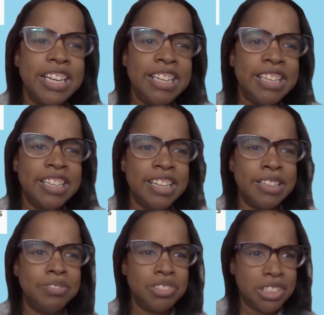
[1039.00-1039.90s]
heated
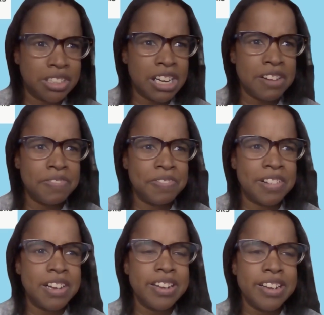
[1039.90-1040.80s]
up stuff
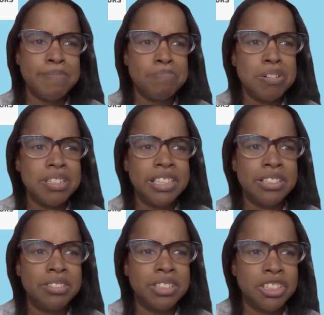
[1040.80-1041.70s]
and put
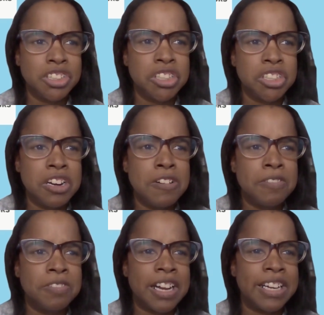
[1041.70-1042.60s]
it on the
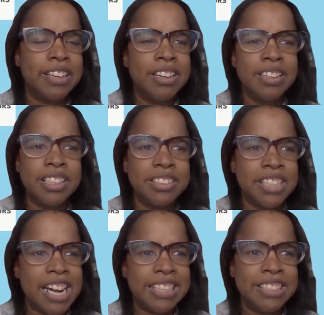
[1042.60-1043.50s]
stove like the
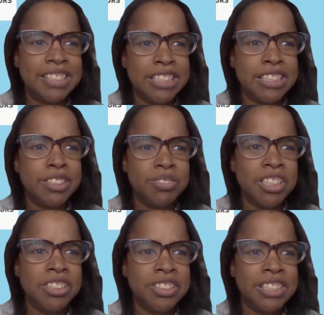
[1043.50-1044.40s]
Tyson's
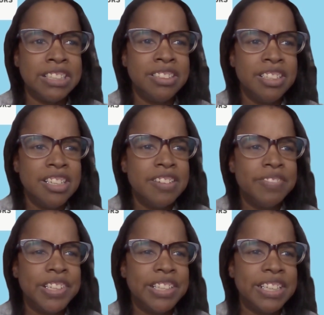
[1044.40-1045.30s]
frozen.
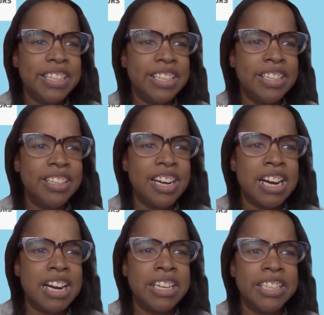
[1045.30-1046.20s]
But then
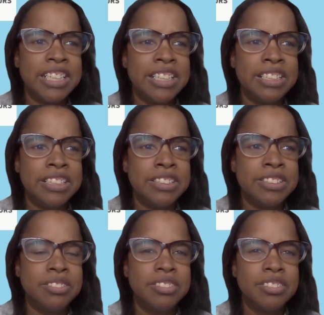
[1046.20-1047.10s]

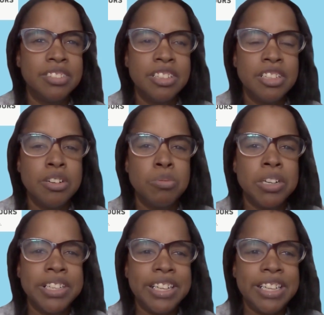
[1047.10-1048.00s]
I uh,
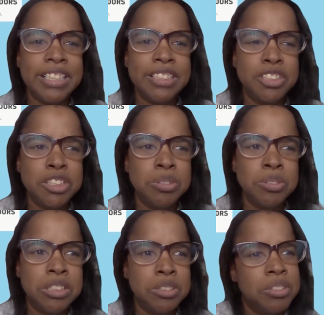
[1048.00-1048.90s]
went into
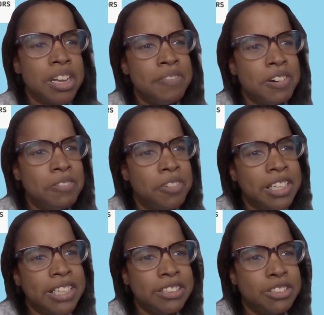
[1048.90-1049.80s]
a new level and
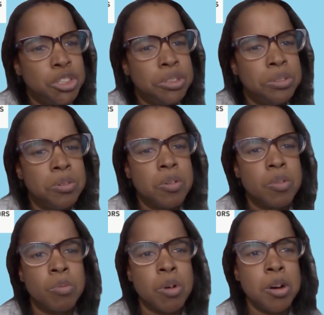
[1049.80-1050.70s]
went into
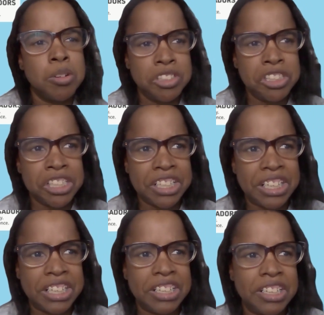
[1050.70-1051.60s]
raw
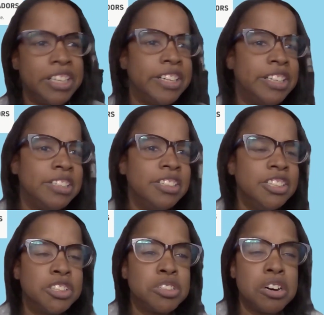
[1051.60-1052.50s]
chicken and
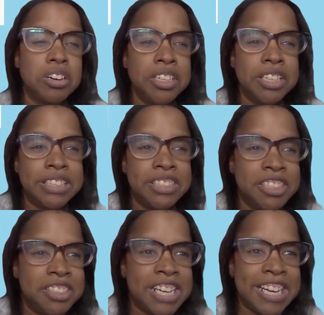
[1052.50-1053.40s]
start cooking
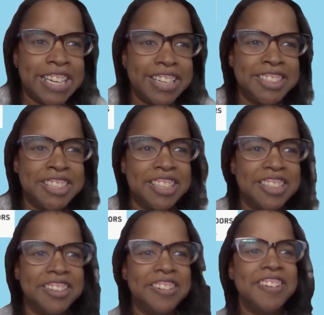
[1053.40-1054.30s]
steaks
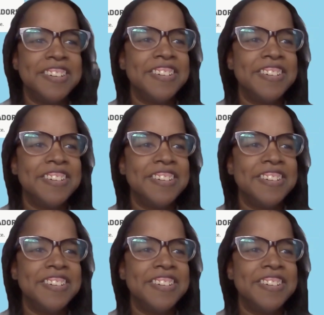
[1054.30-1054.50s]
and